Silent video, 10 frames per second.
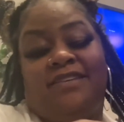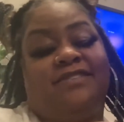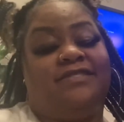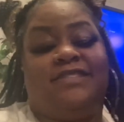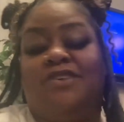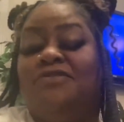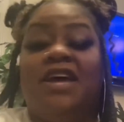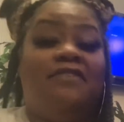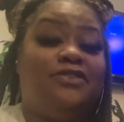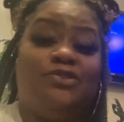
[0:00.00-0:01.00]
don't
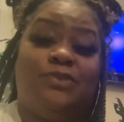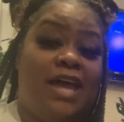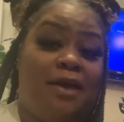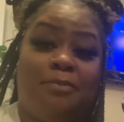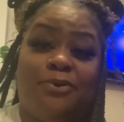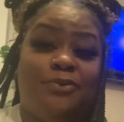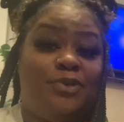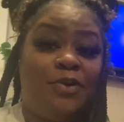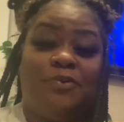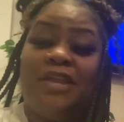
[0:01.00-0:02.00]
never do that, boo.
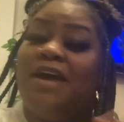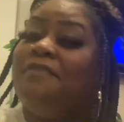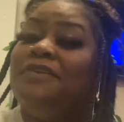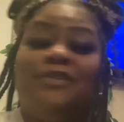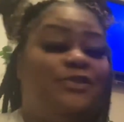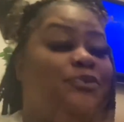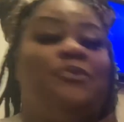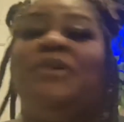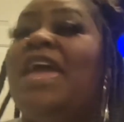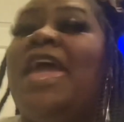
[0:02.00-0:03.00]
Don't never do
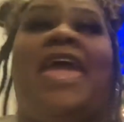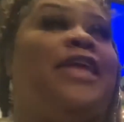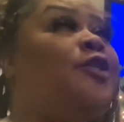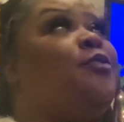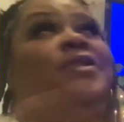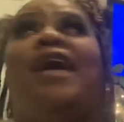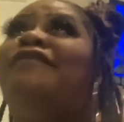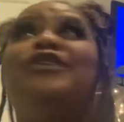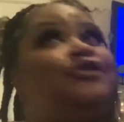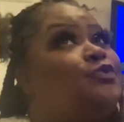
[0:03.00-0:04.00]
that. Don't
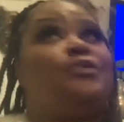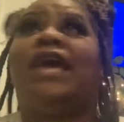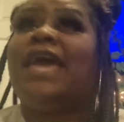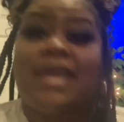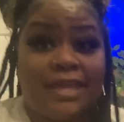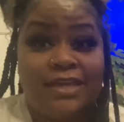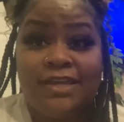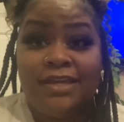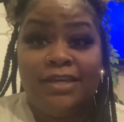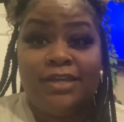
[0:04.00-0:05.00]
never do that.
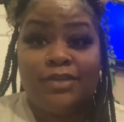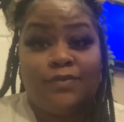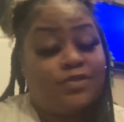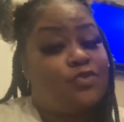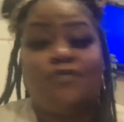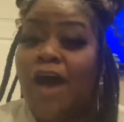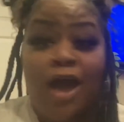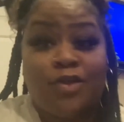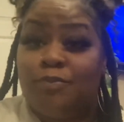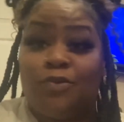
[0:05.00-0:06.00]
You too
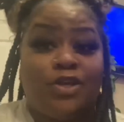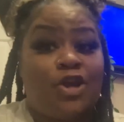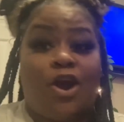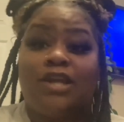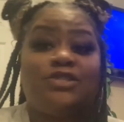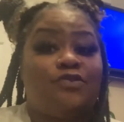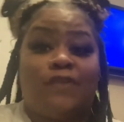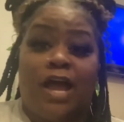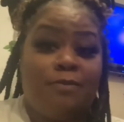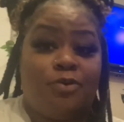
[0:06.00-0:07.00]
valuable and your art is too
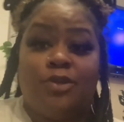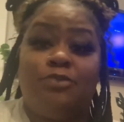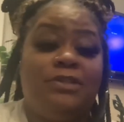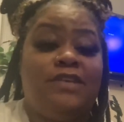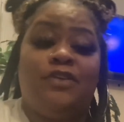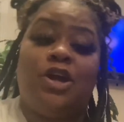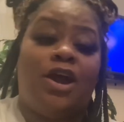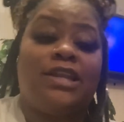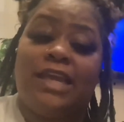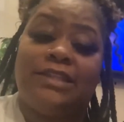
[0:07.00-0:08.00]
valuable. When you believe in your
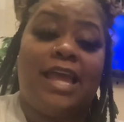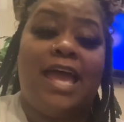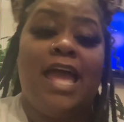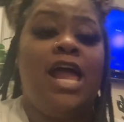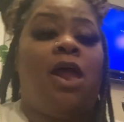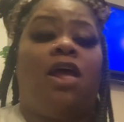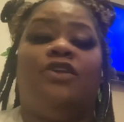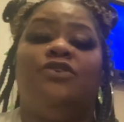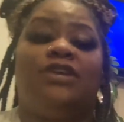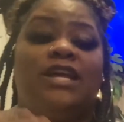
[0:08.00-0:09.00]
art like that and you
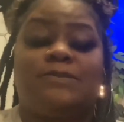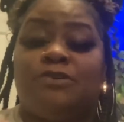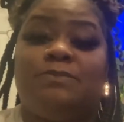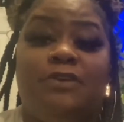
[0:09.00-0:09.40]
know that that's supposed to be for